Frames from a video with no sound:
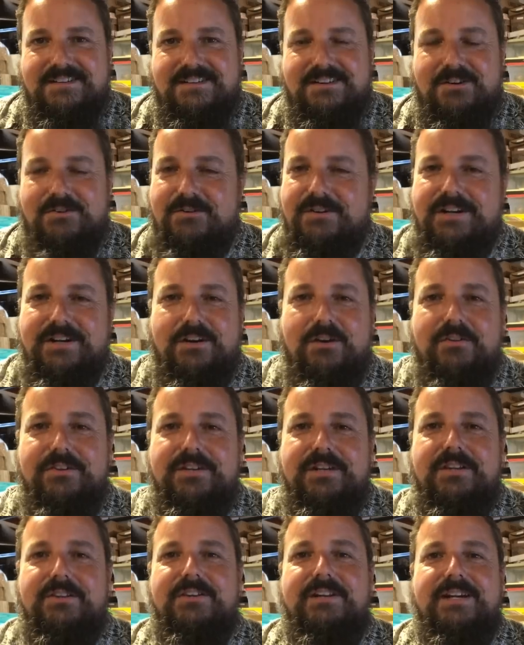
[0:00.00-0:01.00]
Alright, all
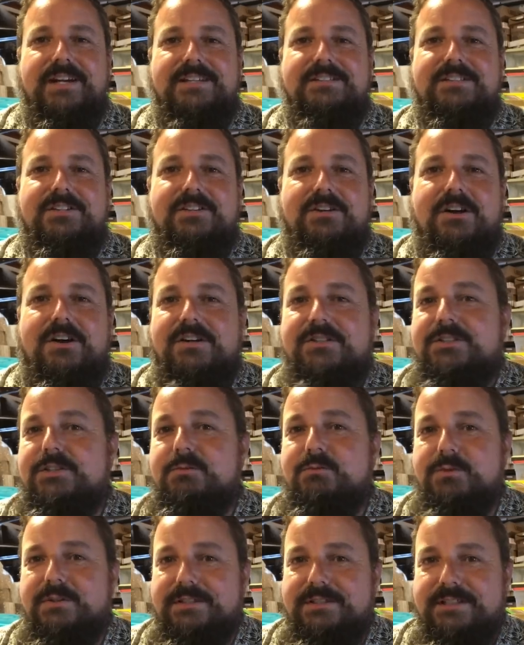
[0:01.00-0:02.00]
the other guys at the
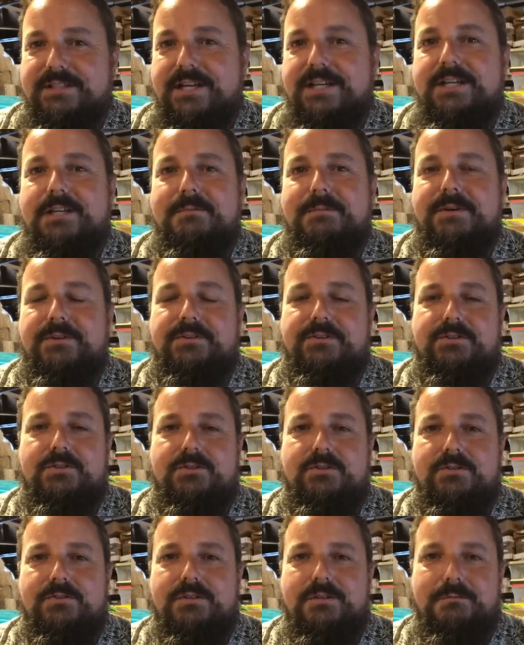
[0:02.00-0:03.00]
auction were excited about
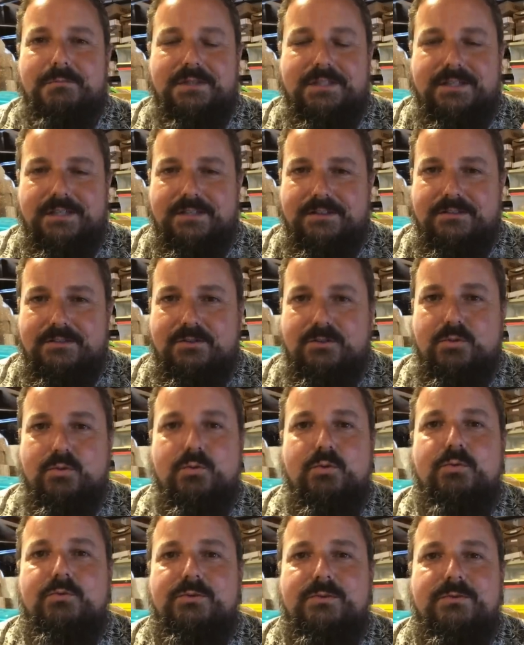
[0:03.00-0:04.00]
this unit because
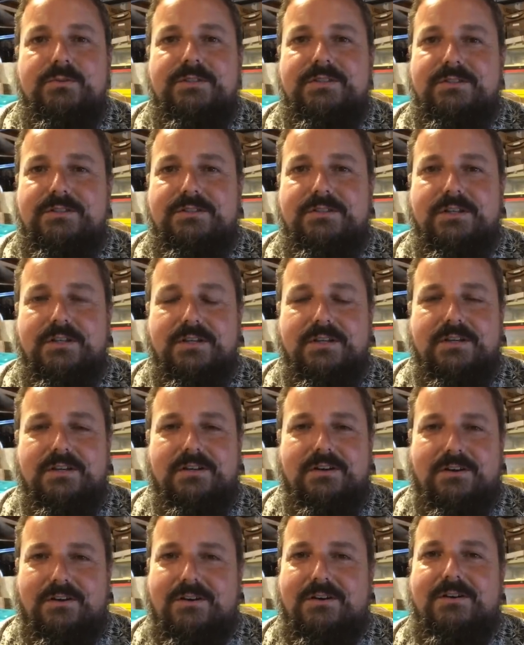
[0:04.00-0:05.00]
tool units
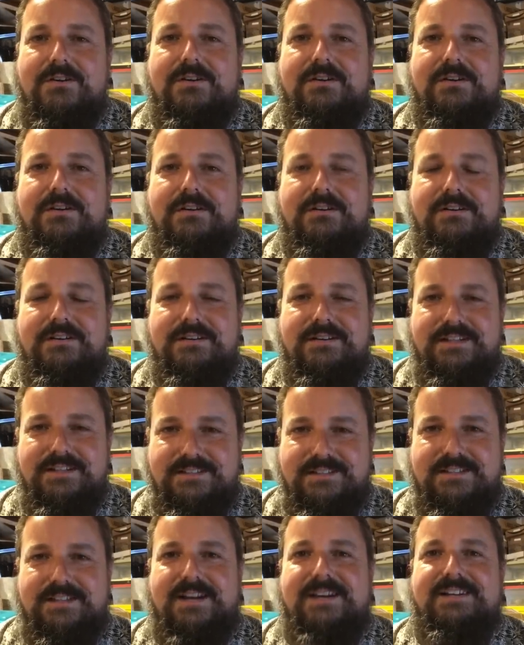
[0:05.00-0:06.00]
are
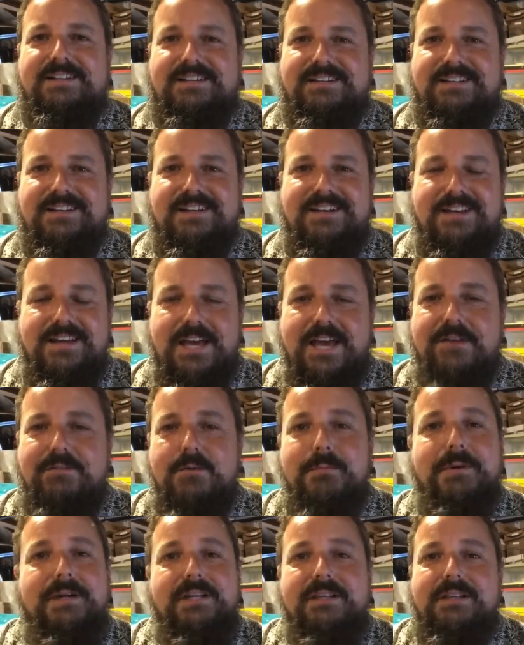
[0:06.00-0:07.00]
exciting.
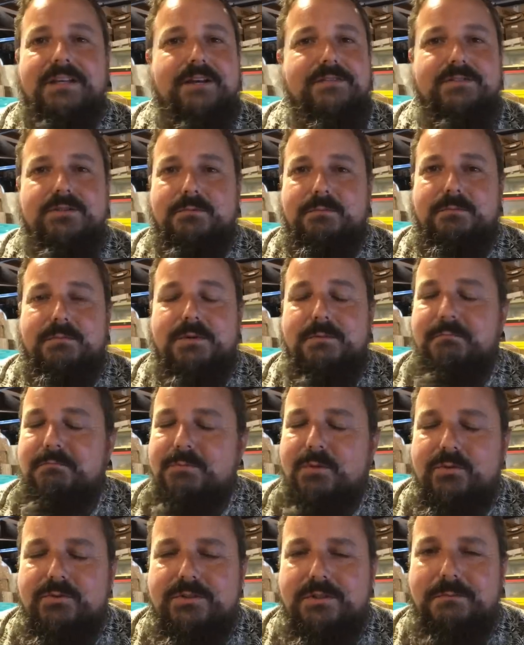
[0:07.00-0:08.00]
Everybody loves them,
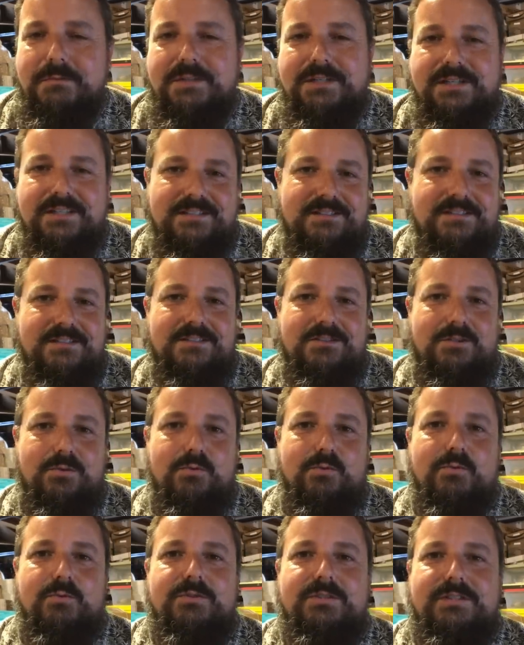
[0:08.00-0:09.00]
mostly because the
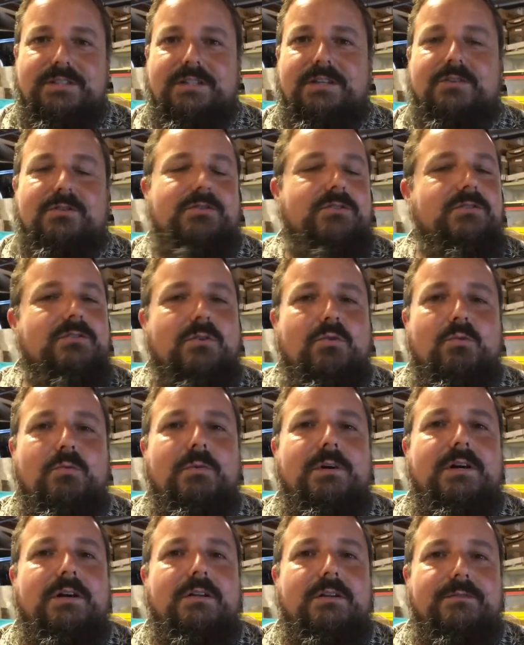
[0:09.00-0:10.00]
tools sell so
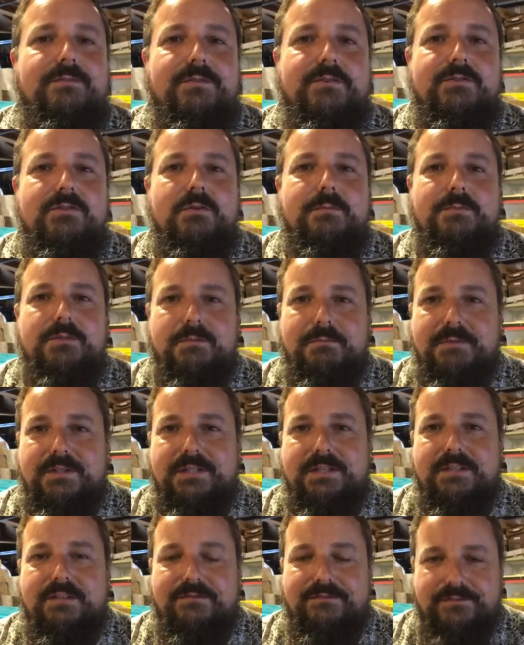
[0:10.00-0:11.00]
well and for so much
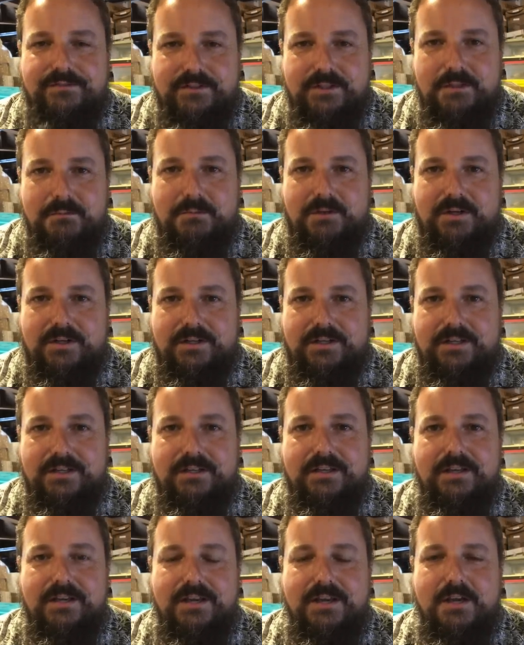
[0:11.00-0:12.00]
money at the flea market.